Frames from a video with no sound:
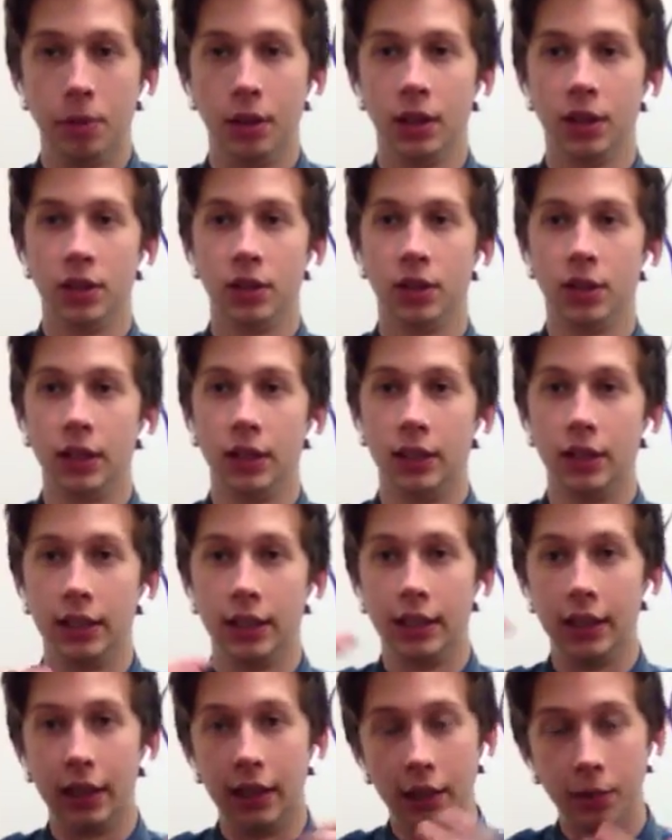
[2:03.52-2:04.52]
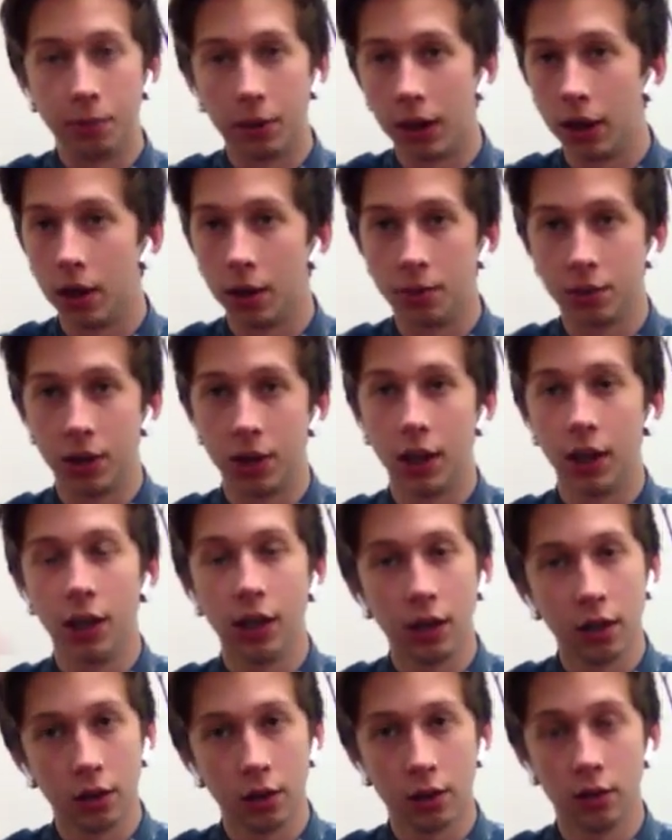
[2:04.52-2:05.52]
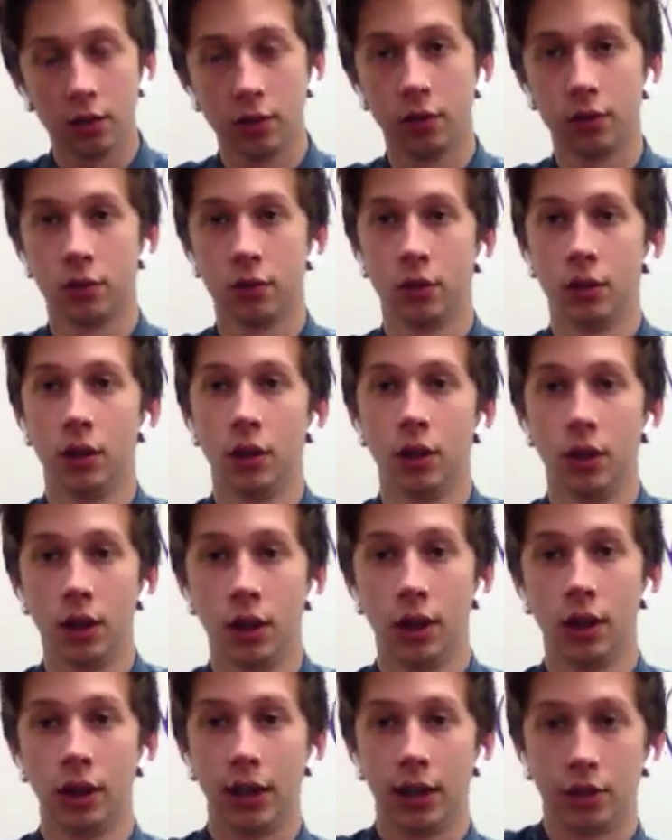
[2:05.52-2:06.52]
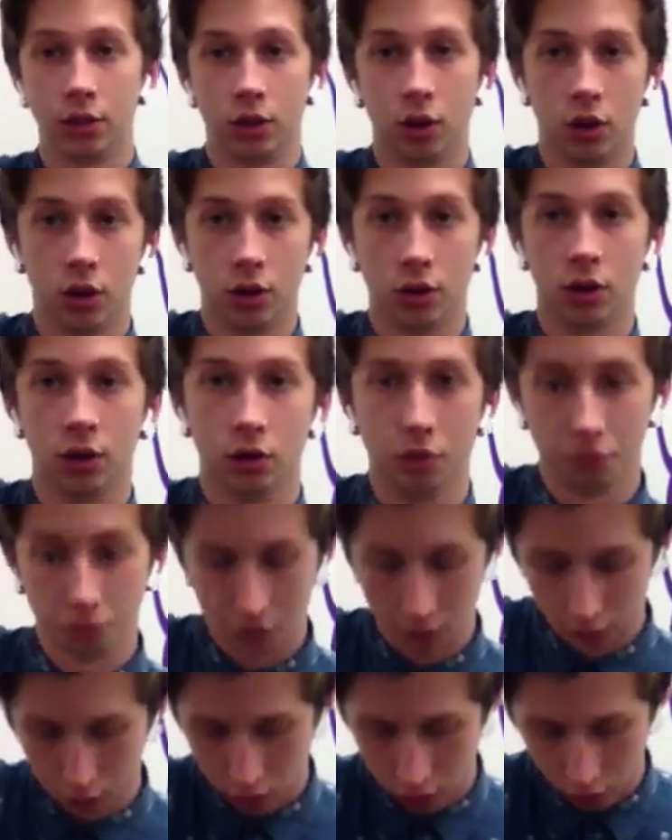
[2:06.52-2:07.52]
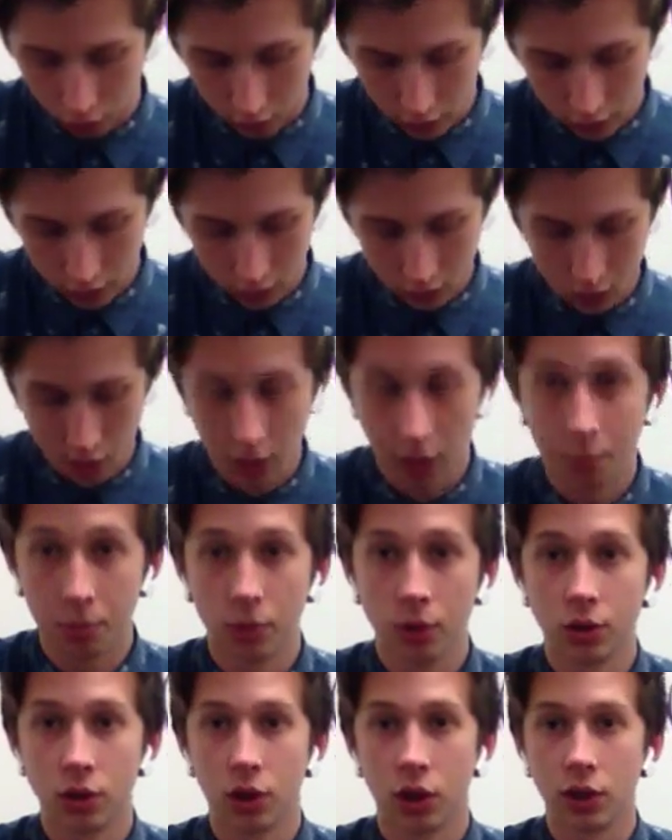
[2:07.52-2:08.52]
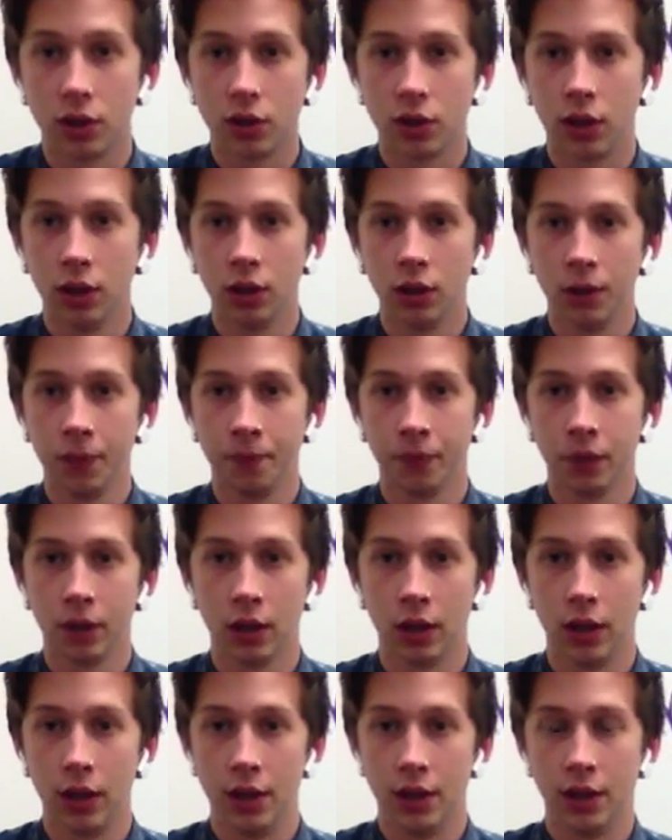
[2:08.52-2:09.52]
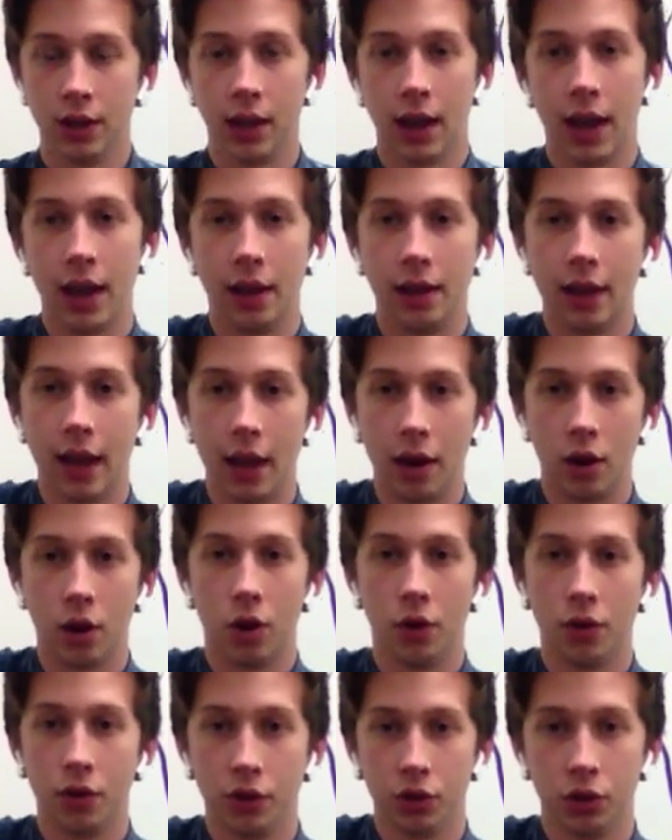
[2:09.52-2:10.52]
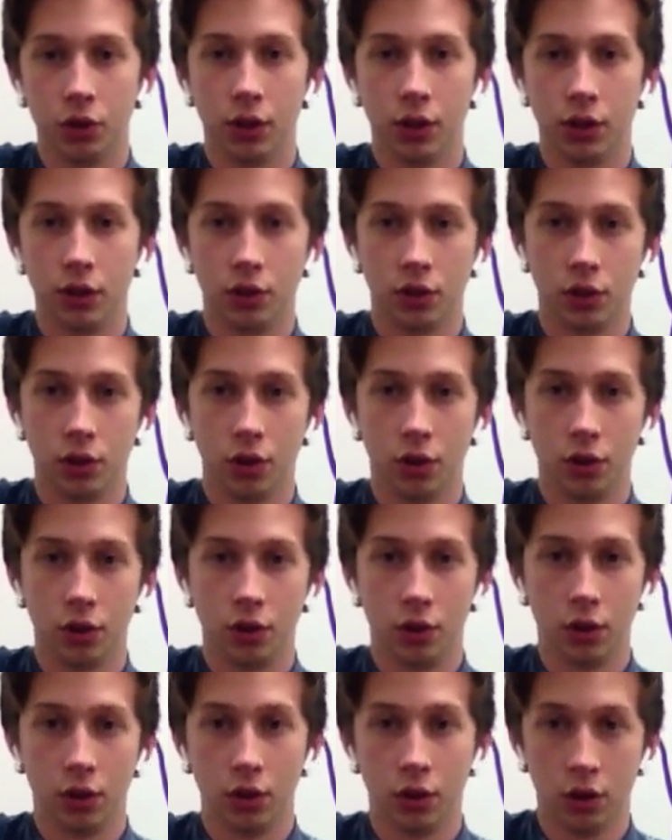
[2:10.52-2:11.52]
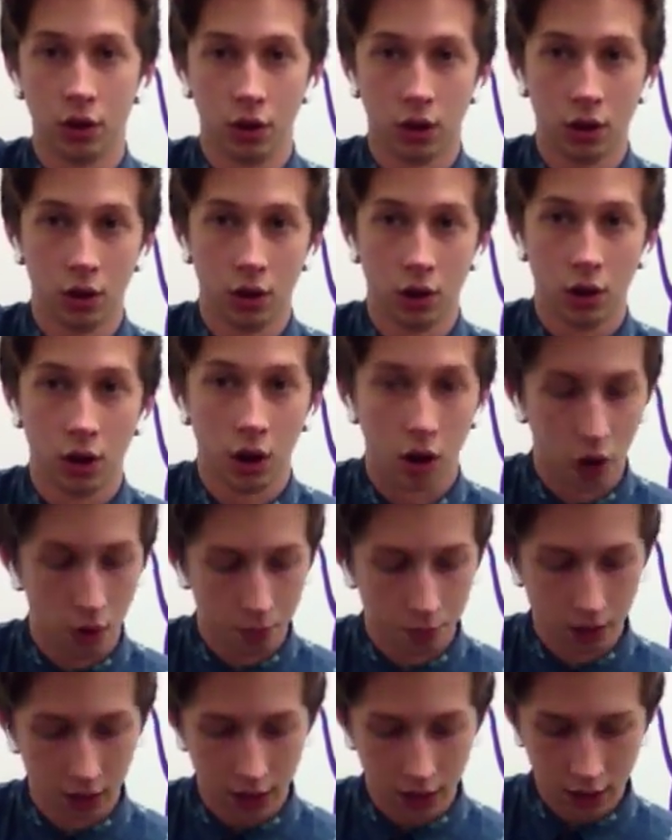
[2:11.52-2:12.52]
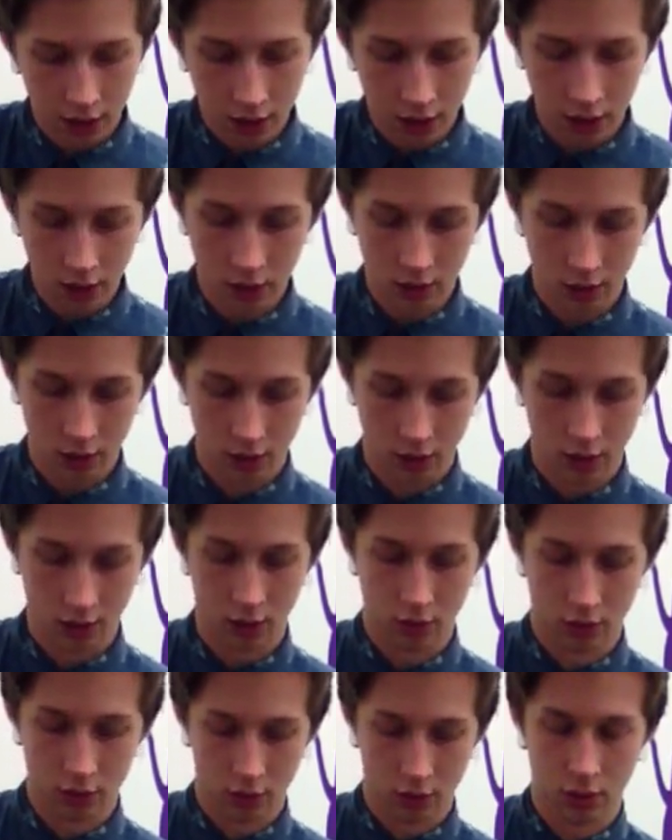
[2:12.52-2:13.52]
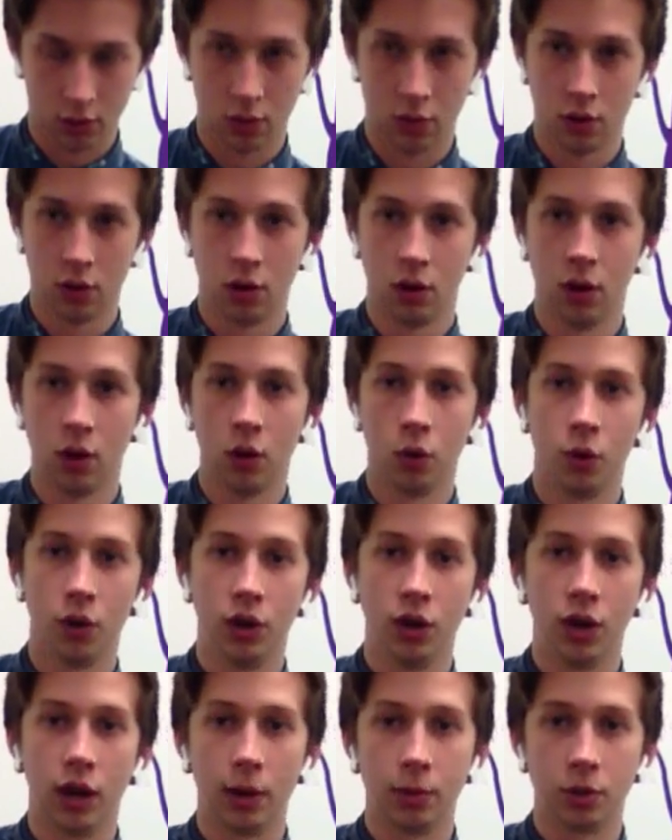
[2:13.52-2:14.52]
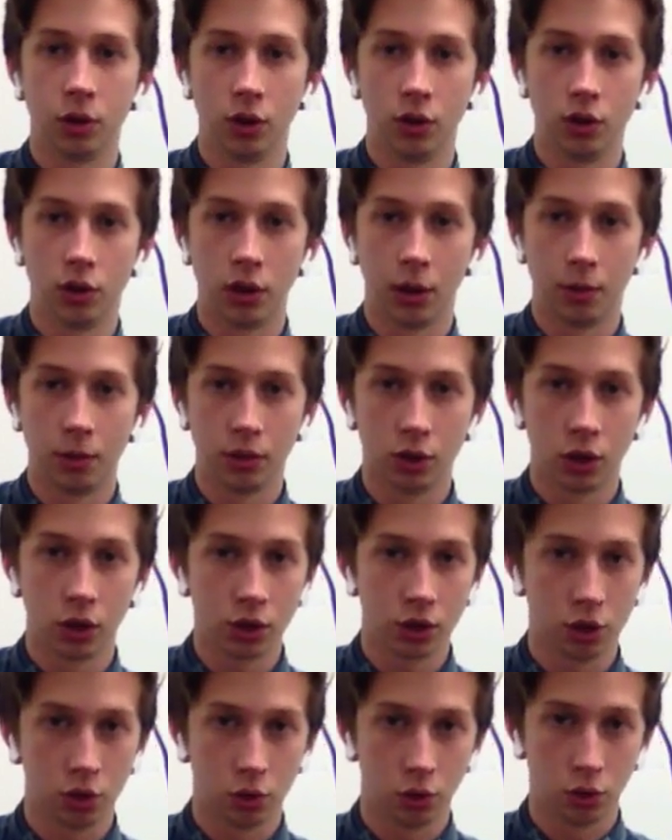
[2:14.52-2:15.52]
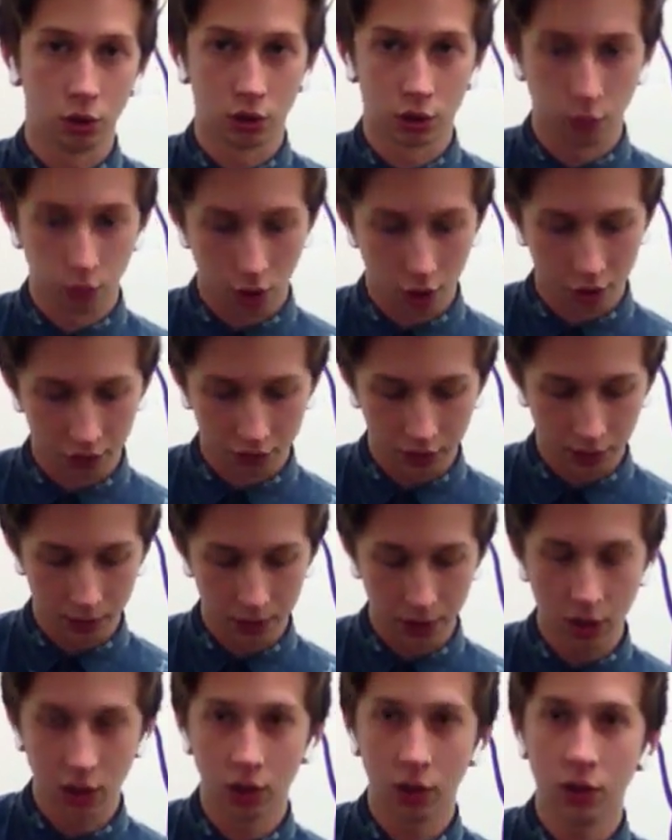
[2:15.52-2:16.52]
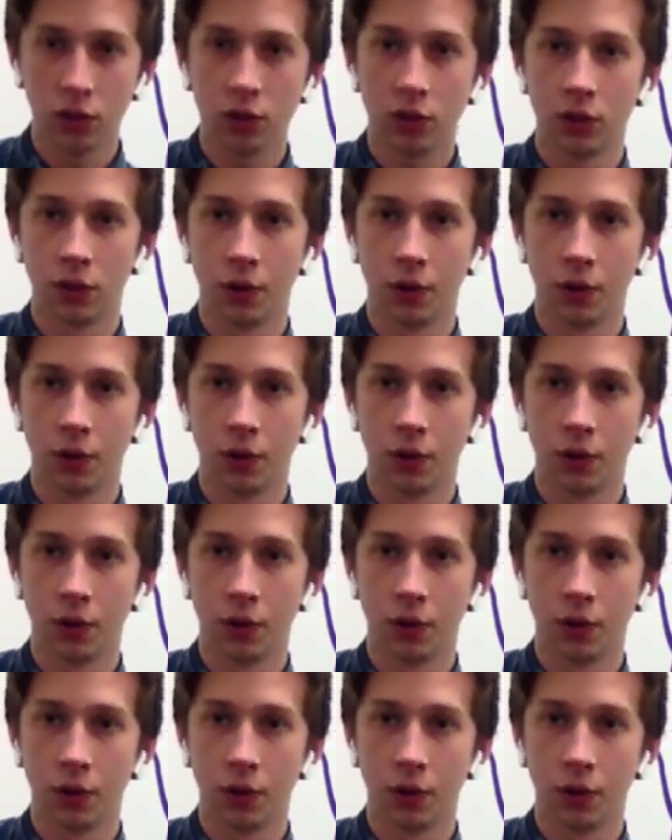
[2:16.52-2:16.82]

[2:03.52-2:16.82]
B, C, D, E, back up to E. That's the octave. So these double dots here indicate that on the strings. So open E, when you get up to those double dots through the 12 semitones,